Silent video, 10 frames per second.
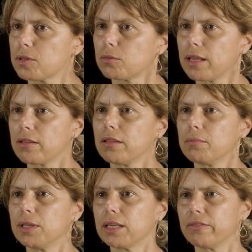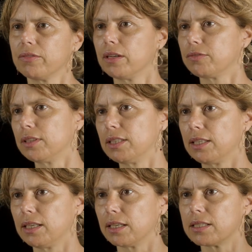So rather than being involved in
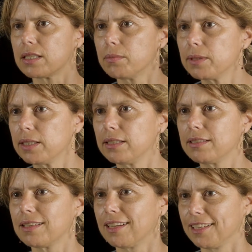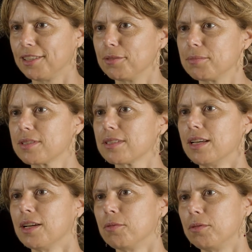the exhibited items,
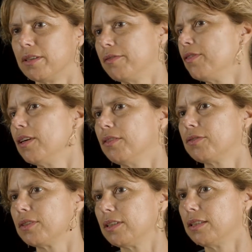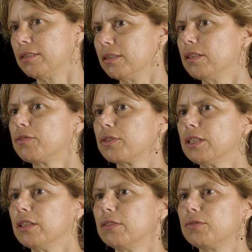we're involved in
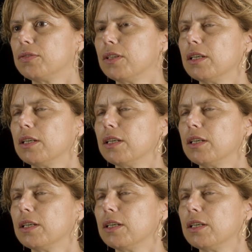delivery of